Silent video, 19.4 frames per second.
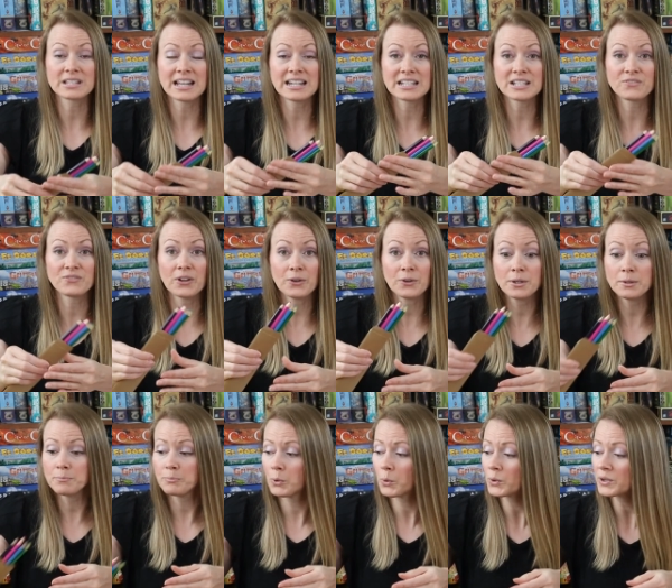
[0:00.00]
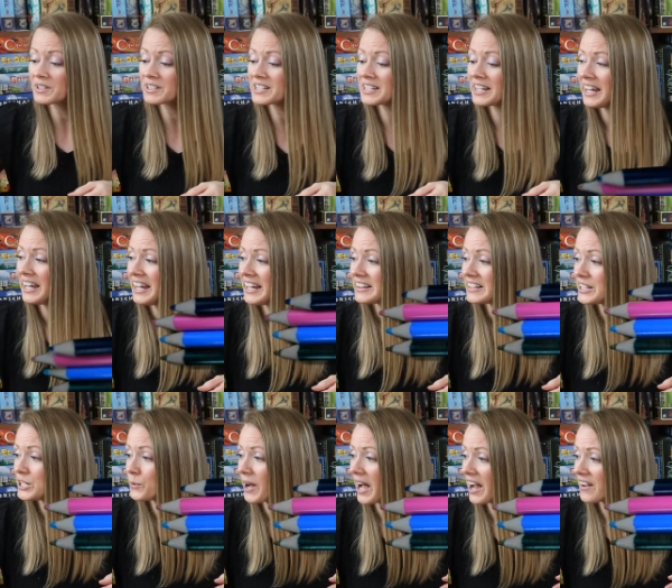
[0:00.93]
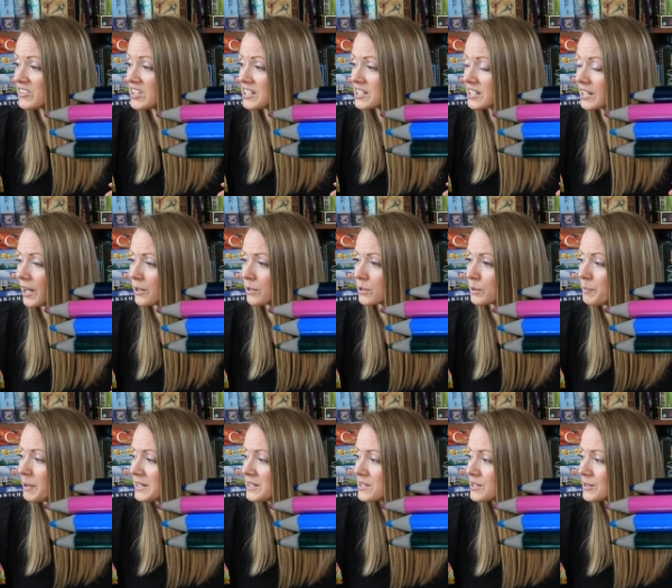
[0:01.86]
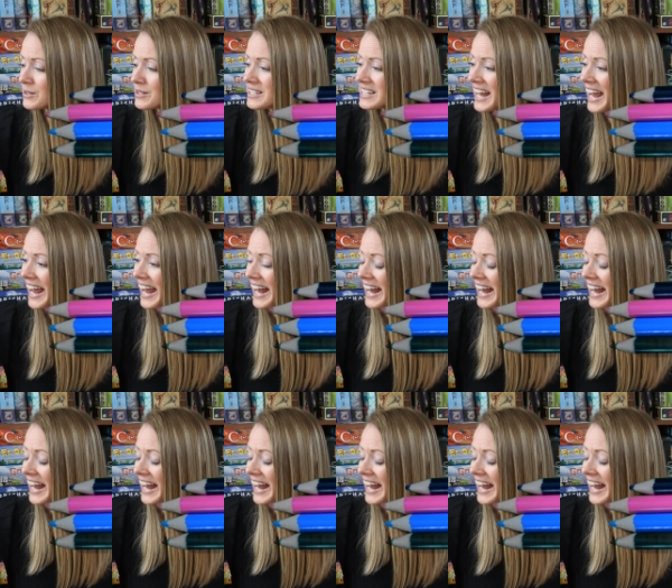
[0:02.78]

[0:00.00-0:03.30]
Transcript: and it's very important that you have these colored pencils